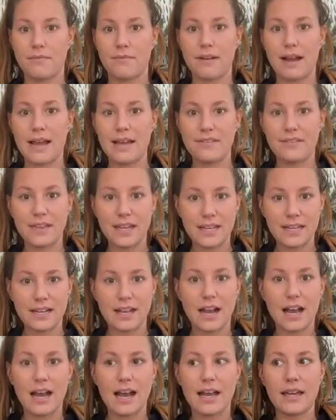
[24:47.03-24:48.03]
I then
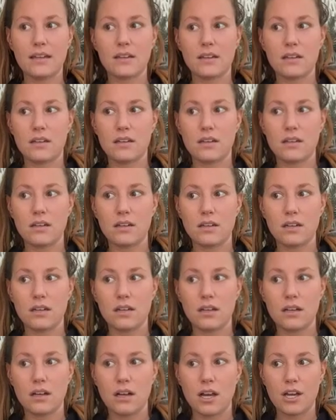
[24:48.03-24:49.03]
got
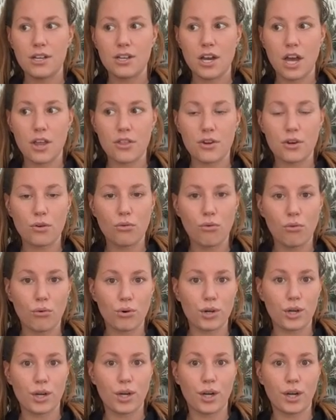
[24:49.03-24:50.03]
another
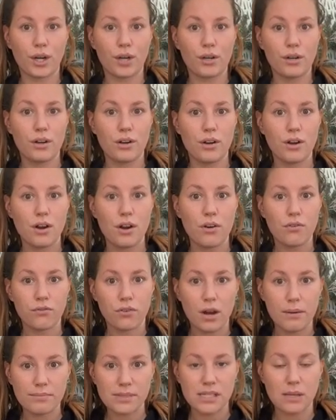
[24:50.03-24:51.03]
order
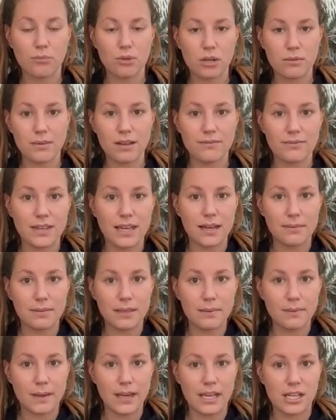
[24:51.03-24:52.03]
from someone in my
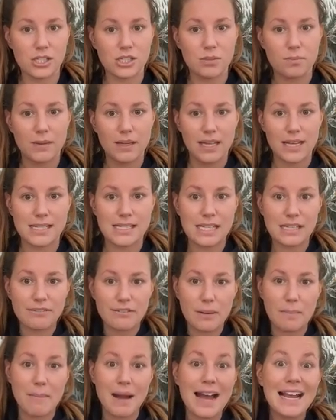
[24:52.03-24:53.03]
VIP page because it
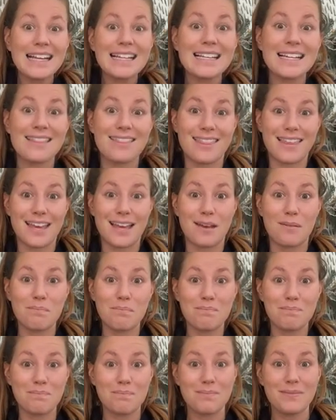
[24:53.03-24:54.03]
reminded
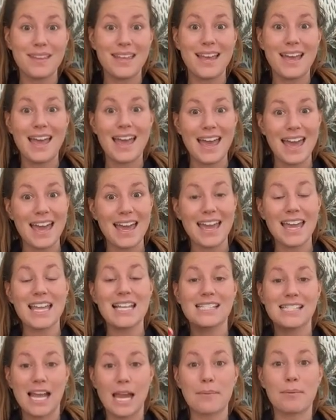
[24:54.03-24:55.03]
them, hey,
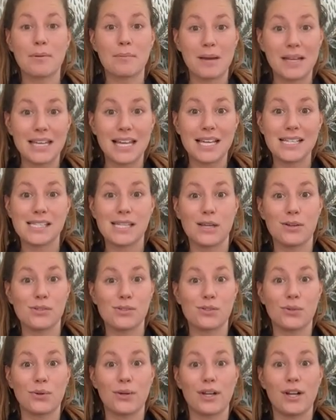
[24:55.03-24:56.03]
Cyber Monday sale
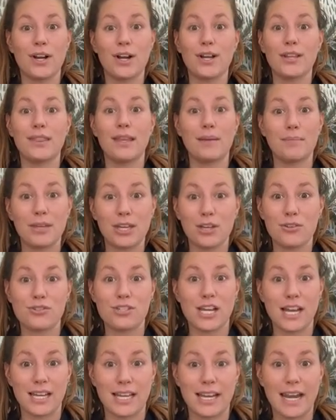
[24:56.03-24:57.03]
is going on. Let me go
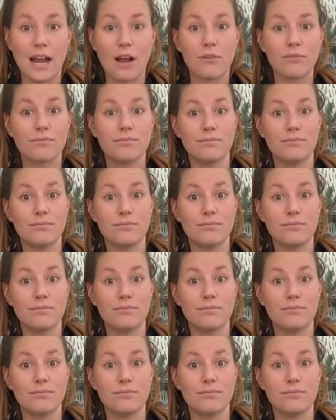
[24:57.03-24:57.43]
check it out.